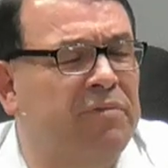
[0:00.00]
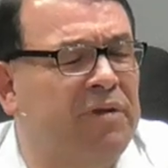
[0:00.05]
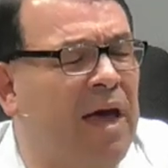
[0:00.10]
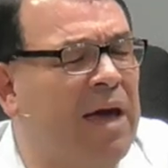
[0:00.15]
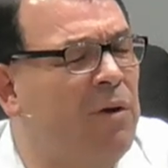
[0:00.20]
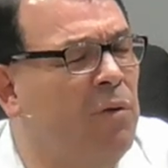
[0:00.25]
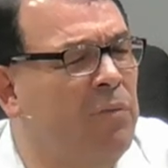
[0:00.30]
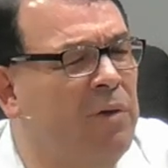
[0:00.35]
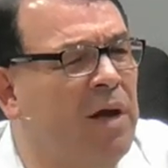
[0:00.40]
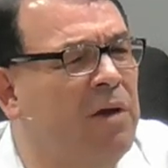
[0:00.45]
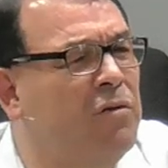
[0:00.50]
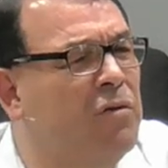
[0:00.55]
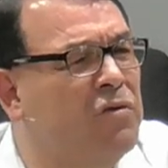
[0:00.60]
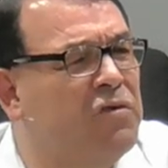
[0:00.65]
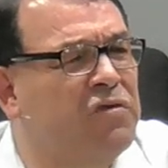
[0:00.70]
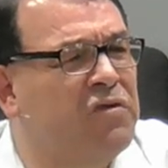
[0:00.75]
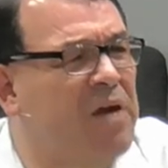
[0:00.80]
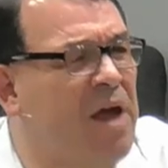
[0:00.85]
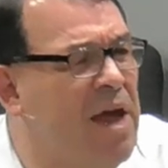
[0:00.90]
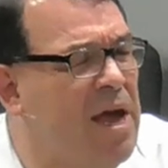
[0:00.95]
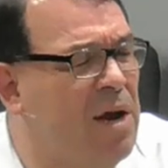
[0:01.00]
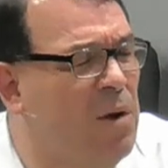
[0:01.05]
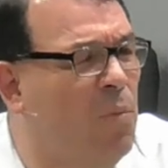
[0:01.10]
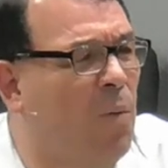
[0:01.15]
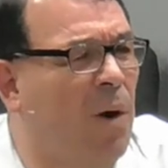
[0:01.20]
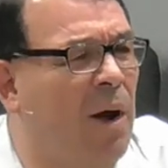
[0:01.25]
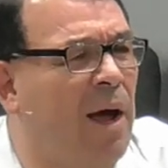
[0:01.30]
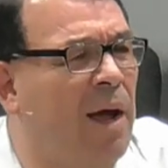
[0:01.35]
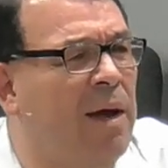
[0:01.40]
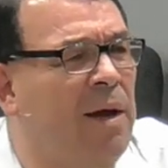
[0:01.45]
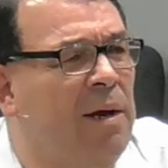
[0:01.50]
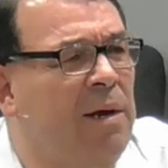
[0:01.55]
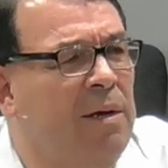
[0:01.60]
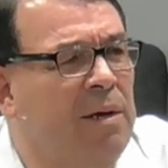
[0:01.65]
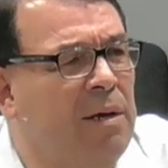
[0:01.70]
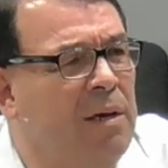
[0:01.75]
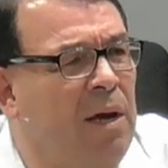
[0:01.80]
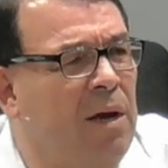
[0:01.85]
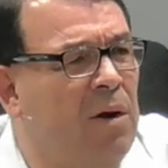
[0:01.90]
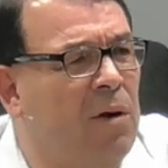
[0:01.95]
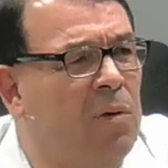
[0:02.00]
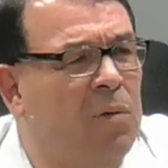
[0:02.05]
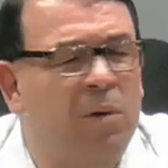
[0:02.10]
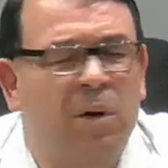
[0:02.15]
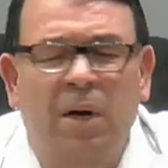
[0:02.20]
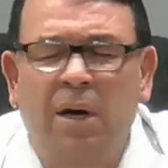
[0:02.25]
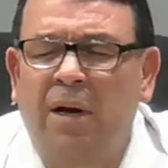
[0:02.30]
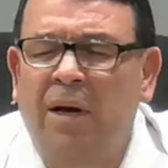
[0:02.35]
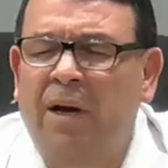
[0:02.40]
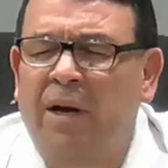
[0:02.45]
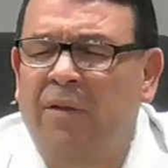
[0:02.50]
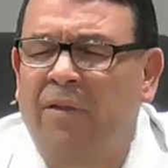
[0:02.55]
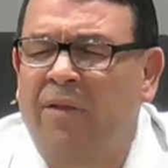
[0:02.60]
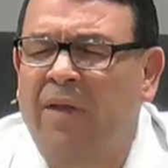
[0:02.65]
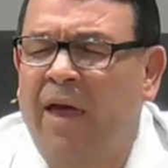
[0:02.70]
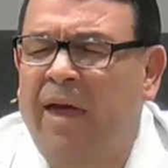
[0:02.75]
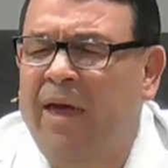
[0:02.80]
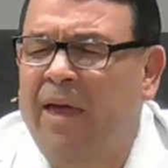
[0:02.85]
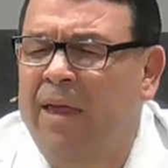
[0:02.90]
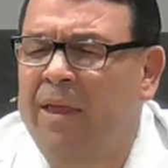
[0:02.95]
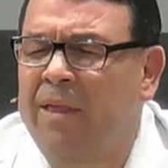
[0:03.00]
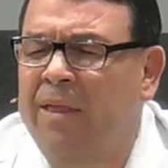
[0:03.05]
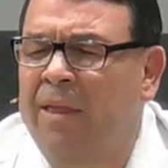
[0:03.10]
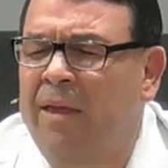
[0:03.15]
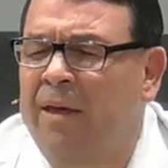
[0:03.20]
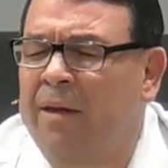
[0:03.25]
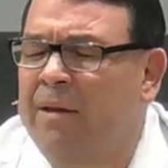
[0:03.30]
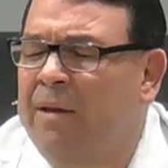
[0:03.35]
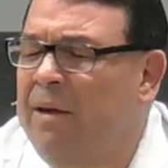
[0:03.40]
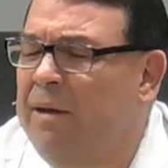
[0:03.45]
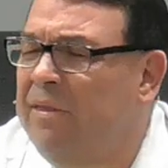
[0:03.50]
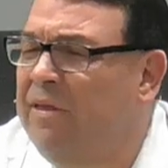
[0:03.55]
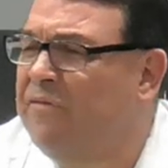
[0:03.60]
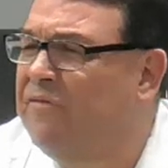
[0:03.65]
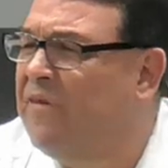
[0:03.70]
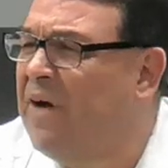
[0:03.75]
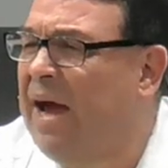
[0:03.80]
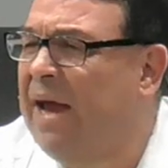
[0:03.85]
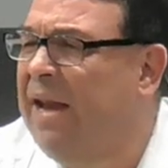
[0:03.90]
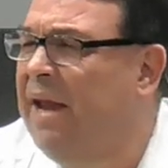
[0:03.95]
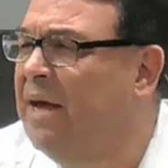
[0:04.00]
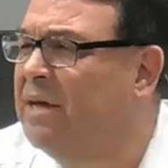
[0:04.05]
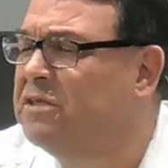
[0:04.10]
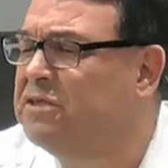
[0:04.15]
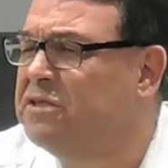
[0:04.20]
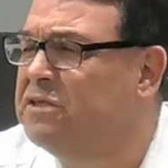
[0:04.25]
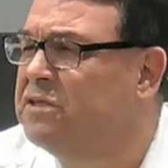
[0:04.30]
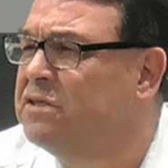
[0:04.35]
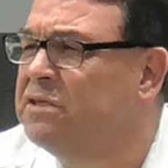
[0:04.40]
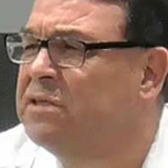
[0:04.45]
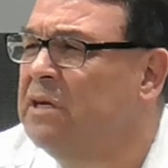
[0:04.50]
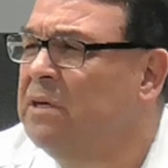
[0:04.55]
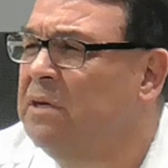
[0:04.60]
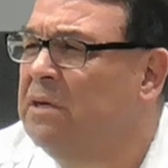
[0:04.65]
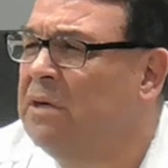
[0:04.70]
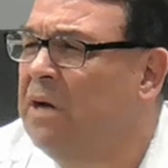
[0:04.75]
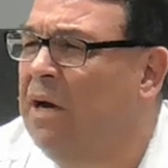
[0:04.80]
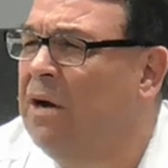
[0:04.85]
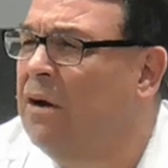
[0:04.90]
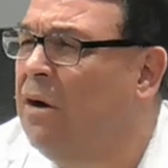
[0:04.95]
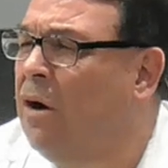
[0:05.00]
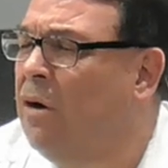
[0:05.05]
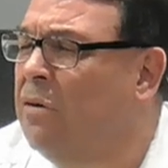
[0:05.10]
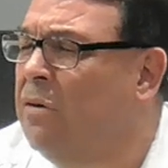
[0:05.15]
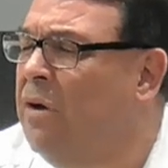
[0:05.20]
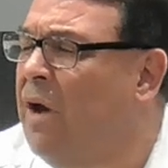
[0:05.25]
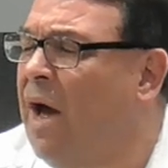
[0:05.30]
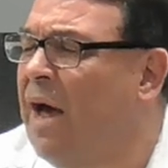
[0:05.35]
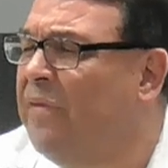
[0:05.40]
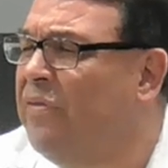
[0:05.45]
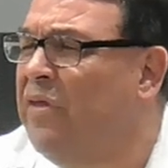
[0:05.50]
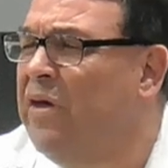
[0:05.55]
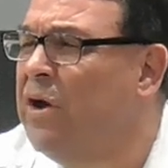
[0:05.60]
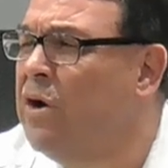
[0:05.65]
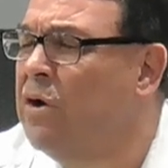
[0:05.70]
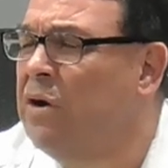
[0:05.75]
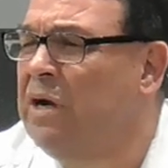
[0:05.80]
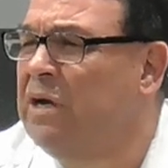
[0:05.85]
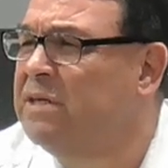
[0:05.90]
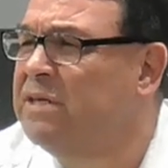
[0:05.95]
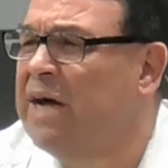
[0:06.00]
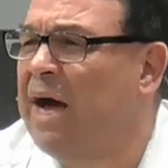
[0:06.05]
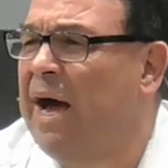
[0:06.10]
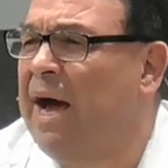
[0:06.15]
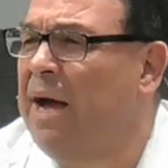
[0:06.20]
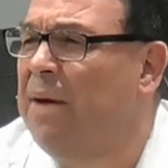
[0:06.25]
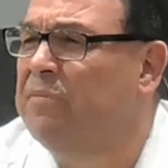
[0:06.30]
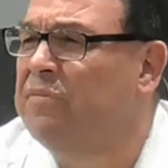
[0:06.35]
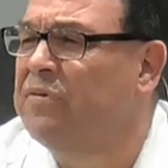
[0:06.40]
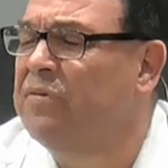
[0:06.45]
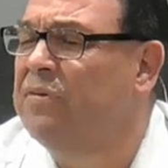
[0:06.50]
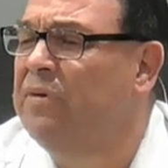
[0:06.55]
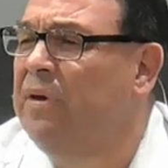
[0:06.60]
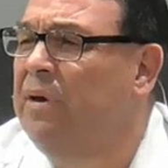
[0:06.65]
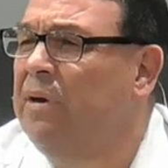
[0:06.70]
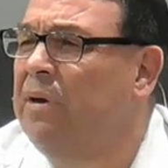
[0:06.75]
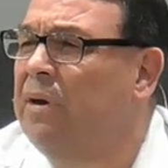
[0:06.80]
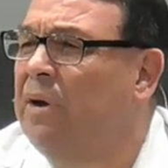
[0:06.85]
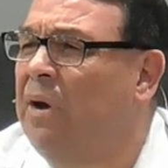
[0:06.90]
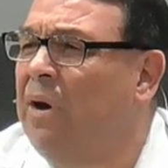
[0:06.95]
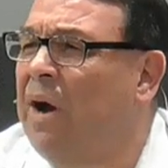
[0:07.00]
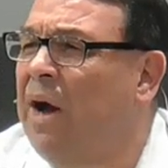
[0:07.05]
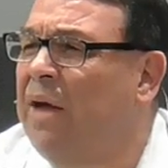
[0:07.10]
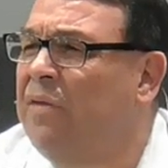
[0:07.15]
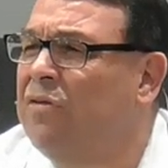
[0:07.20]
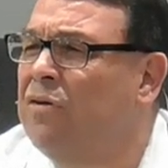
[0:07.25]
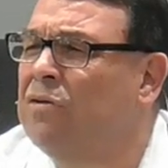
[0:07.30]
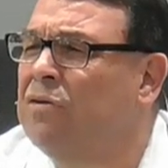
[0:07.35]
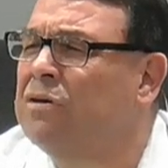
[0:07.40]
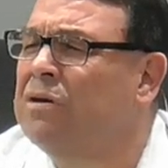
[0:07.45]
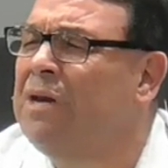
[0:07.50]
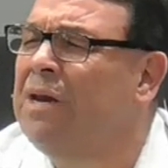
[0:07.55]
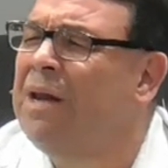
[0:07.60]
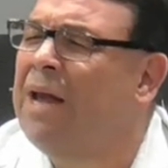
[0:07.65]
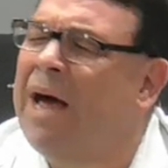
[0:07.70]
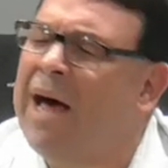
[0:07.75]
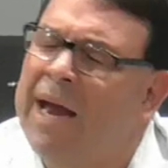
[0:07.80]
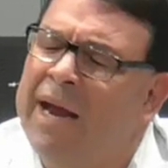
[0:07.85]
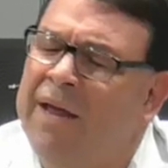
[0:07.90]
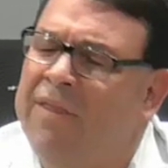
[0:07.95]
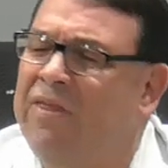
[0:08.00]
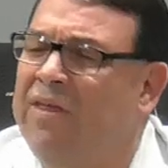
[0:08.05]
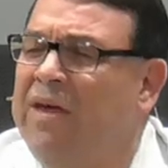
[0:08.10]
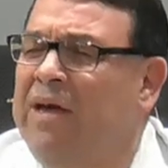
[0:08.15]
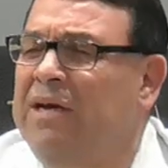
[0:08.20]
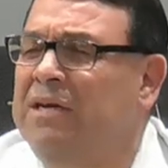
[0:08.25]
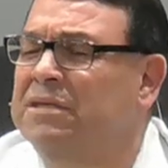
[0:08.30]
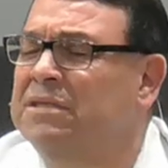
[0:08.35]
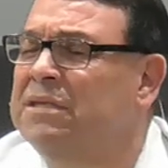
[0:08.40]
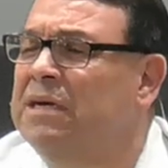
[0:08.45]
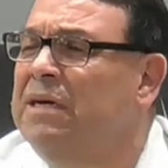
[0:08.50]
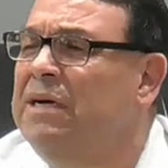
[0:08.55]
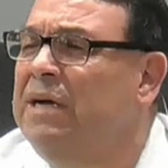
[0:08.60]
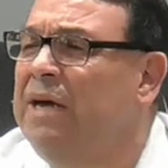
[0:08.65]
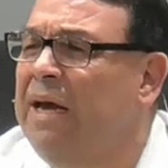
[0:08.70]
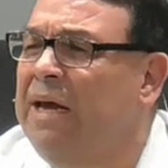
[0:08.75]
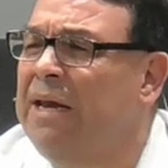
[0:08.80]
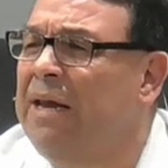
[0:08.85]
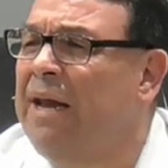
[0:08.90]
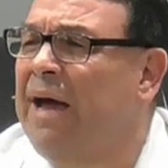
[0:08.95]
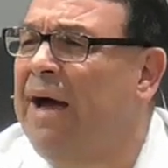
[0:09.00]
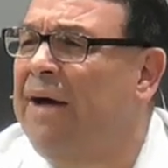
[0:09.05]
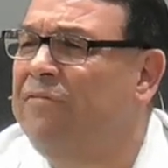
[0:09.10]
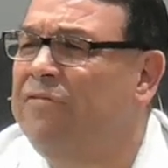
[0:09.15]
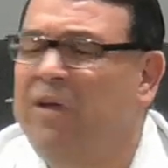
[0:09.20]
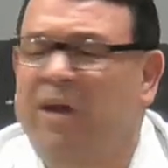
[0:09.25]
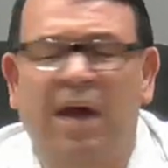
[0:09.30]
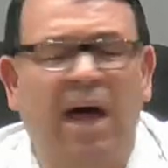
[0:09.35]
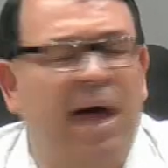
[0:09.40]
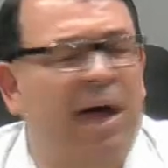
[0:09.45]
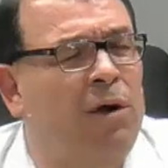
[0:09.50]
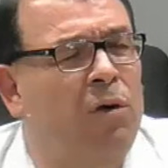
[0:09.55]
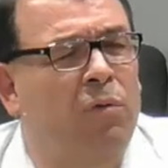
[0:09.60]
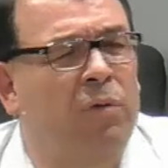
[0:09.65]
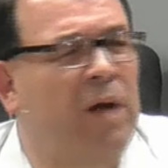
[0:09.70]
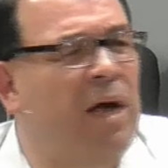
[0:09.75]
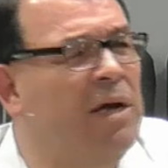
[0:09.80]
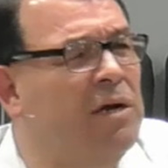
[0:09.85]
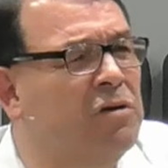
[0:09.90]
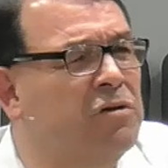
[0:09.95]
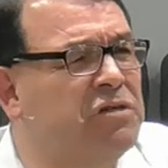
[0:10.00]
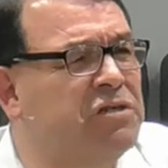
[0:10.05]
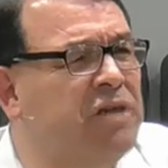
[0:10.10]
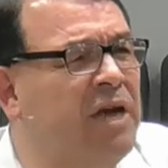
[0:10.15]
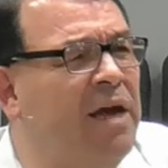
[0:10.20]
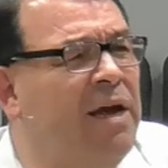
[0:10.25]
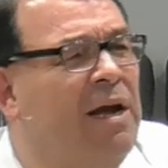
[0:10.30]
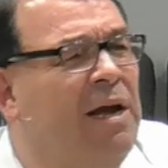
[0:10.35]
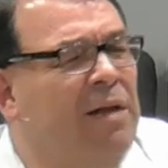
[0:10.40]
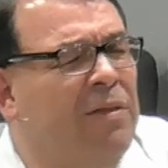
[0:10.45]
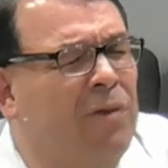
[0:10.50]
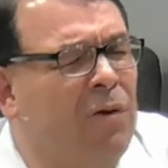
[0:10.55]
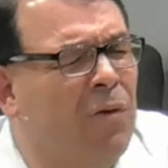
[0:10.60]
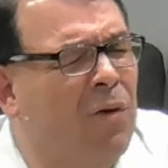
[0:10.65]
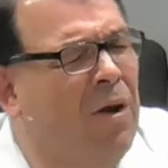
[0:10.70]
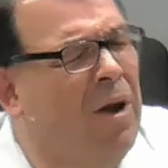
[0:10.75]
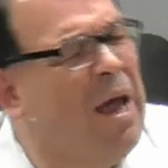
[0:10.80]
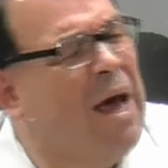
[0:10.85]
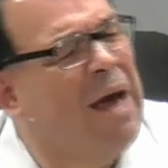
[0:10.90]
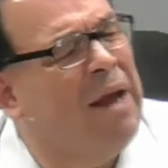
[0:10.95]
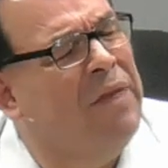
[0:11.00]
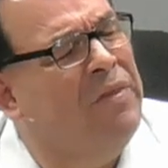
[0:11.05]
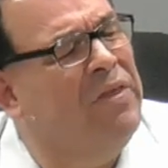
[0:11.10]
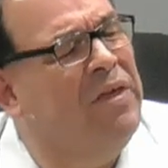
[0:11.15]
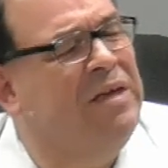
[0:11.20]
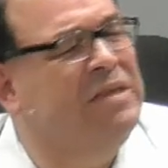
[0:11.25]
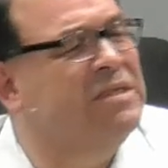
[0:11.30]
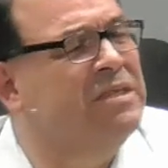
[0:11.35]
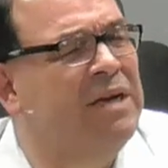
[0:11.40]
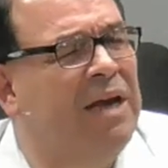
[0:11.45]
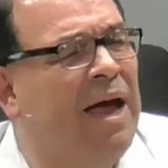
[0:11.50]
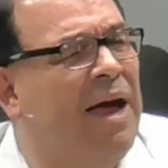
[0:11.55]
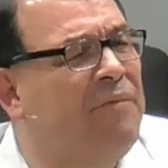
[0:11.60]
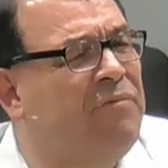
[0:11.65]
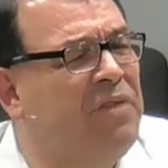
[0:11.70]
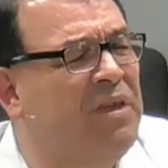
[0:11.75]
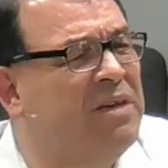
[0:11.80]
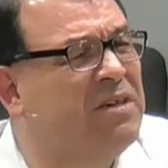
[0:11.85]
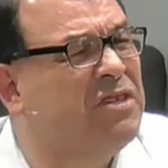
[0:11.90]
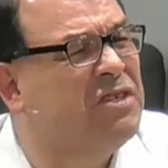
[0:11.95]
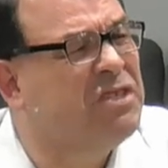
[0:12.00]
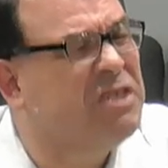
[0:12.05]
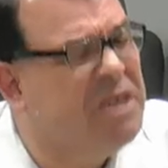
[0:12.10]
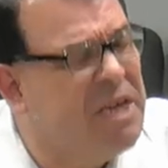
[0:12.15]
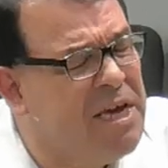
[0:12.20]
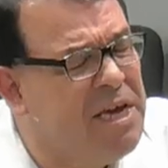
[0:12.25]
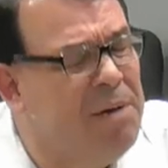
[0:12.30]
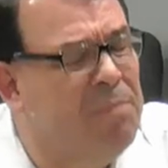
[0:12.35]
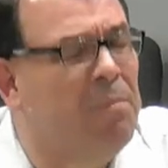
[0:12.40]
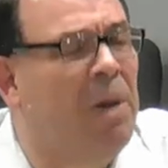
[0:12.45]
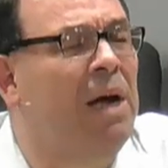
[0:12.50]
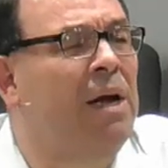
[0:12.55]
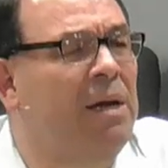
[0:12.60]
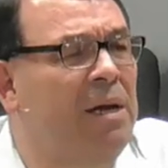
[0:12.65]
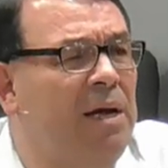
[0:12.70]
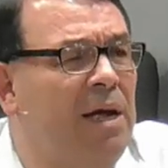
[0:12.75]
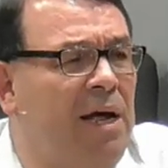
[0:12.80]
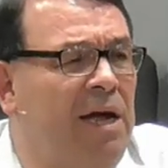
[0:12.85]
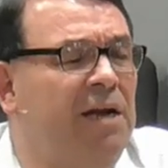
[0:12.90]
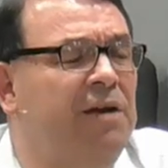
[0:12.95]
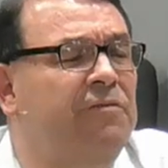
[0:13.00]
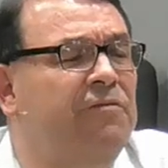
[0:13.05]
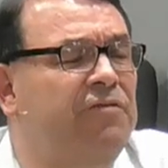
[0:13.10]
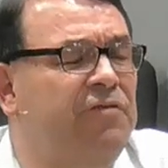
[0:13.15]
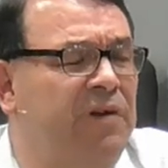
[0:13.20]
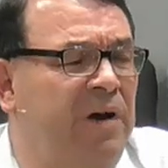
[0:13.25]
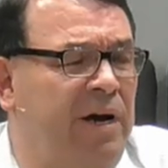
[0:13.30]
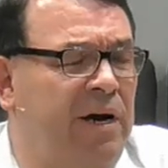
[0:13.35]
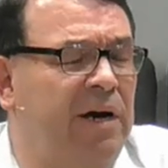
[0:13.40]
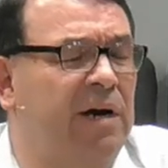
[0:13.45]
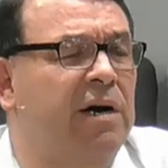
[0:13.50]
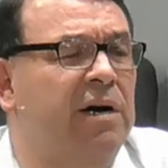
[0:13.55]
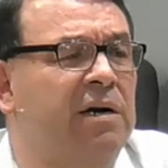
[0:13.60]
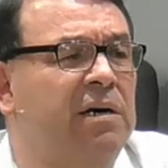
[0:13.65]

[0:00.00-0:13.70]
I don't understand why, you know, uh, they, the, the finances are, are not there at times. All right? There are a lot of things in life that I don't understand. There are a lot of things in life that seem unfair.